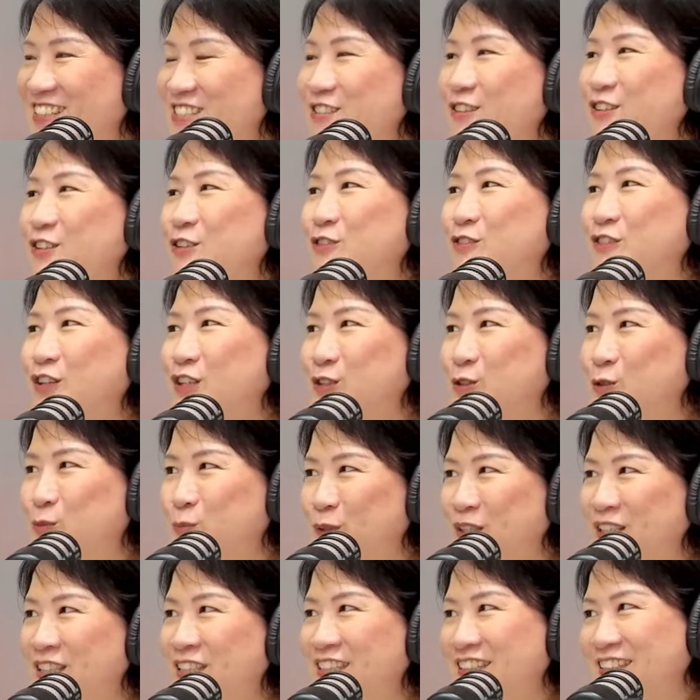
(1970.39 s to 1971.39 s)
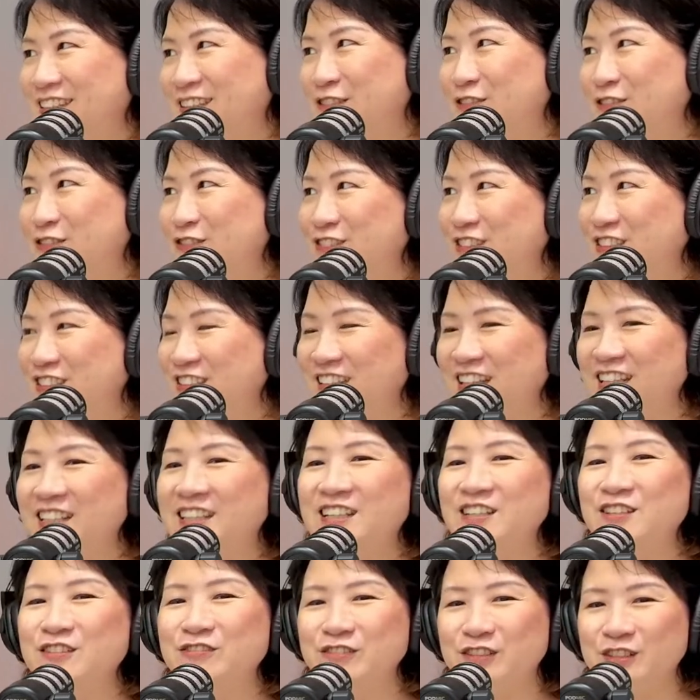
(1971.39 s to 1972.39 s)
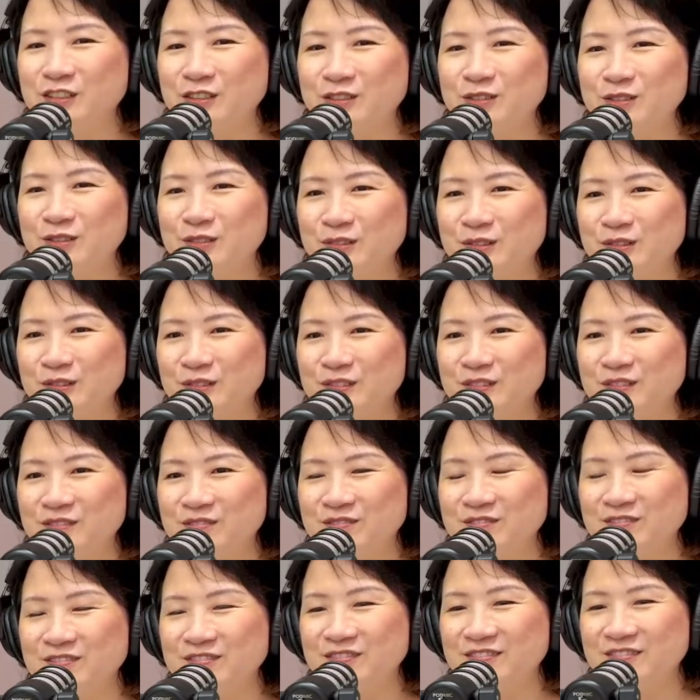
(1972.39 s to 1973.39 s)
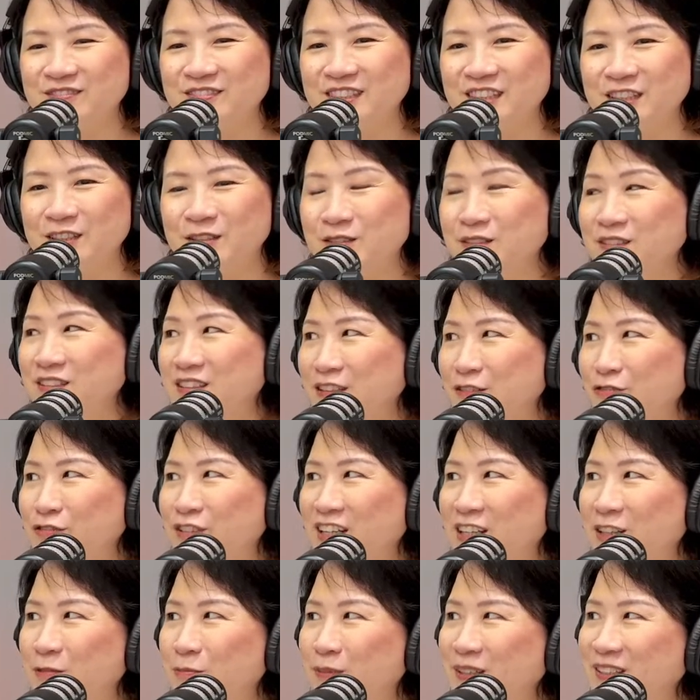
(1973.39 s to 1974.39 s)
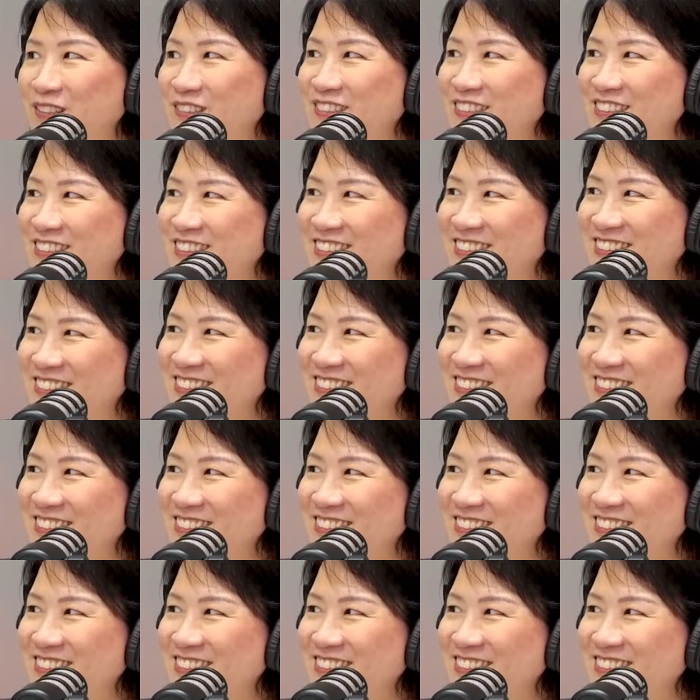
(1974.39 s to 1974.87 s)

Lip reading: So you've got to bring a gift, and then you've got to, give the ang paos.